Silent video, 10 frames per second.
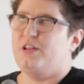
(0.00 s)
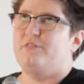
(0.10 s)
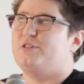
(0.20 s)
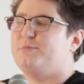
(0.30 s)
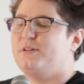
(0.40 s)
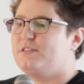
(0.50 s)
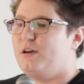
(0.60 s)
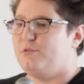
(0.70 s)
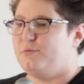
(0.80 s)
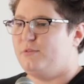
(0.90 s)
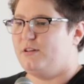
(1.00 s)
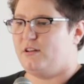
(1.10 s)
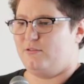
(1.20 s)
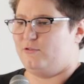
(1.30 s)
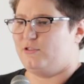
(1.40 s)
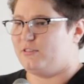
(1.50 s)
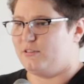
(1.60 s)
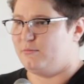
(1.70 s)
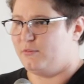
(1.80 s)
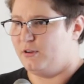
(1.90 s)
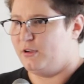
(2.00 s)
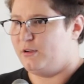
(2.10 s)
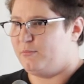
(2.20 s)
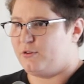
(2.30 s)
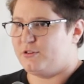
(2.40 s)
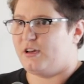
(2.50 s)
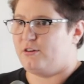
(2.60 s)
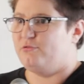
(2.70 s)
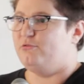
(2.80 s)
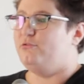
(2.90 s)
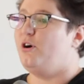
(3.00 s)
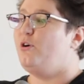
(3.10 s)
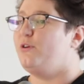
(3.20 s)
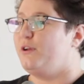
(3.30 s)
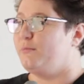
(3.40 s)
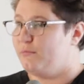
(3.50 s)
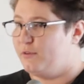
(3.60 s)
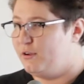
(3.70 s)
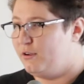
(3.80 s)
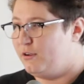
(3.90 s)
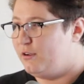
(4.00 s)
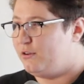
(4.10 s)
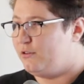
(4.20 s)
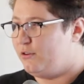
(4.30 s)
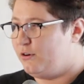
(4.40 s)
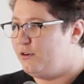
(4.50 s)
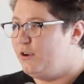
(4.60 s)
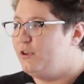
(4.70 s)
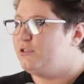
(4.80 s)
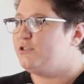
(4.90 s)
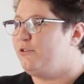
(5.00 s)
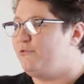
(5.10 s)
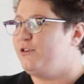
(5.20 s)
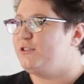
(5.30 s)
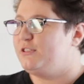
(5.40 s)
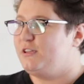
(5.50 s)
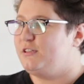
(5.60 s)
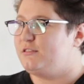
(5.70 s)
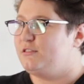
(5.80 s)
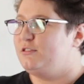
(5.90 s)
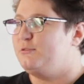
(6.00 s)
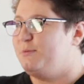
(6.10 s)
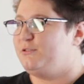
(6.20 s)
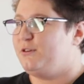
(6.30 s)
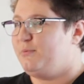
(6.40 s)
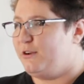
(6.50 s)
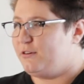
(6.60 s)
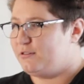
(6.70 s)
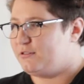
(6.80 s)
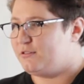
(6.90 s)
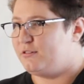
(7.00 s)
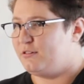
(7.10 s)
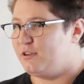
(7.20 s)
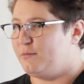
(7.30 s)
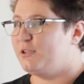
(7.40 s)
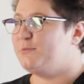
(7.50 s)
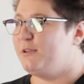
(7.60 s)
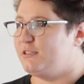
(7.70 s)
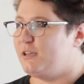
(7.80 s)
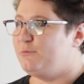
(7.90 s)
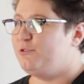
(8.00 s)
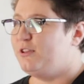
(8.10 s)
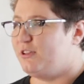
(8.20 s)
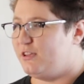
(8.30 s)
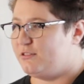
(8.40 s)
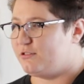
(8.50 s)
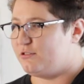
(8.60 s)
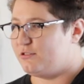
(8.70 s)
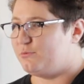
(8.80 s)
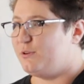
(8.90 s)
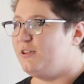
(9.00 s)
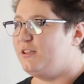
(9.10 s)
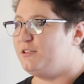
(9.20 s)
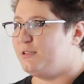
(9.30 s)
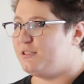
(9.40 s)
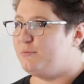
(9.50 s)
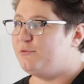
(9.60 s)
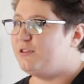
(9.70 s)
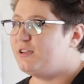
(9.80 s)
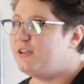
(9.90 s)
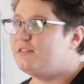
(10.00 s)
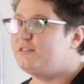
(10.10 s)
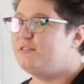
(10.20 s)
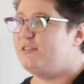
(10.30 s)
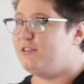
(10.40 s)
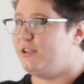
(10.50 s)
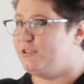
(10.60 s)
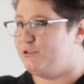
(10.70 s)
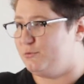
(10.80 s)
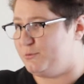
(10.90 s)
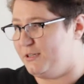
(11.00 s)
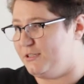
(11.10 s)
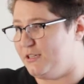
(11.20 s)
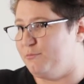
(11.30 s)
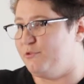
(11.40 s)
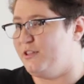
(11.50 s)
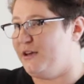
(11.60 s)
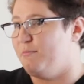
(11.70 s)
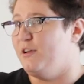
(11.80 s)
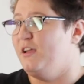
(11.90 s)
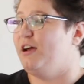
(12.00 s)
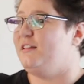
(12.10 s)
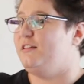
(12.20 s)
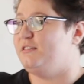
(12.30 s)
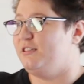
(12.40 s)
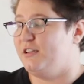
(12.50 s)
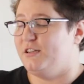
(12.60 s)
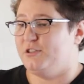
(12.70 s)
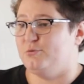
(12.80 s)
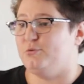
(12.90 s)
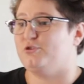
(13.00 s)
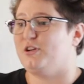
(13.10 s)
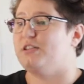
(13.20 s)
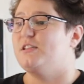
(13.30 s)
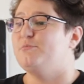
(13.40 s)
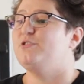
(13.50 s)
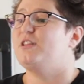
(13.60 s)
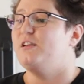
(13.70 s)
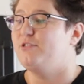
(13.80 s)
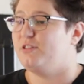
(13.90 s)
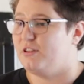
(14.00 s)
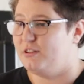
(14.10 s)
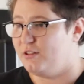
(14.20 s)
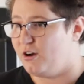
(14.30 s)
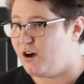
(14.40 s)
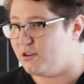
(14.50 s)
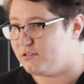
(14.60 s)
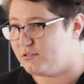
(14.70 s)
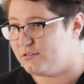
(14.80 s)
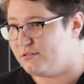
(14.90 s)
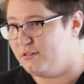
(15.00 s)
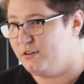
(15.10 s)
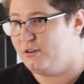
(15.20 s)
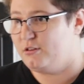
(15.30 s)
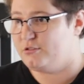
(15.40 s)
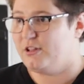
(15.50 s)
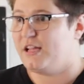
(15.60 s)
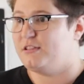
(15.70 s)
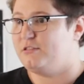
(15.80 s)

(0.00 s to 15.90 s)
never spend time with me, and I don't trust him because I don't know him, you know? So first thing is speak to the parents about spending time with their kids, because when they spend time with their kids, the teenagers will spend time with them, and then the teenagers will trust them with everything in their hearts. So